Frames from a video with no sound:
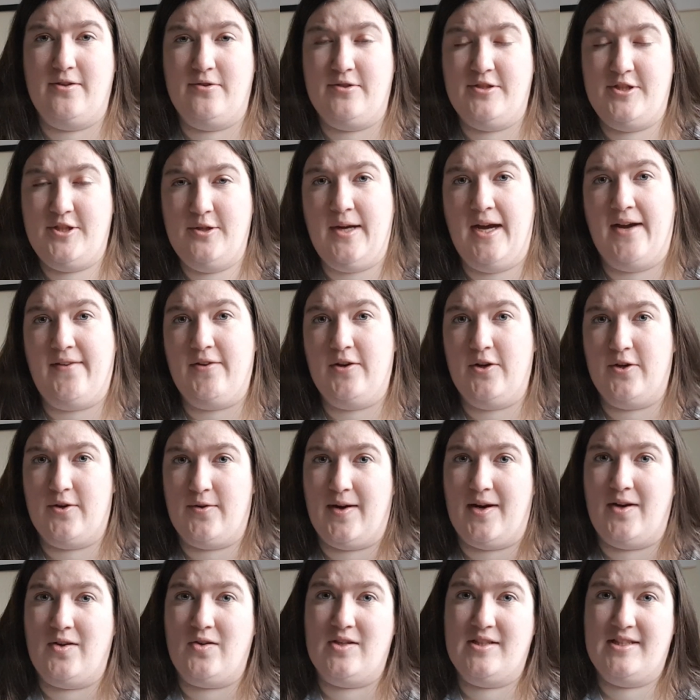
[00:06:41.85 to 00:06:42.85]
so do have a
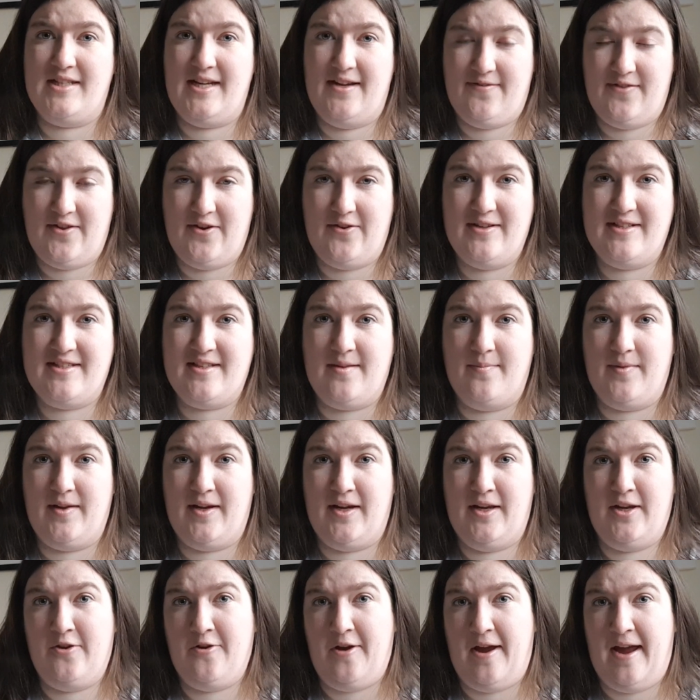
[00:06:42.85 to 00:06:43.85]
look around to see if there is
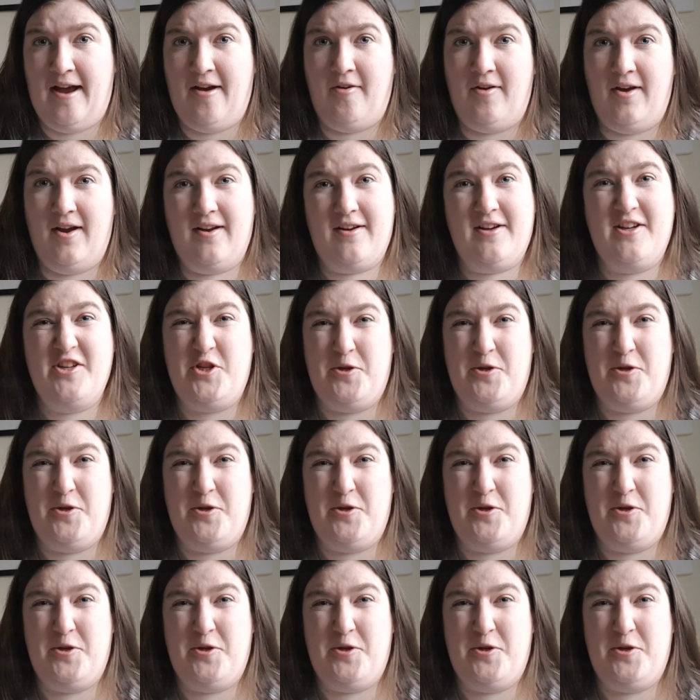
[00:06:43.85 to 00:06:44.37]
something in your area,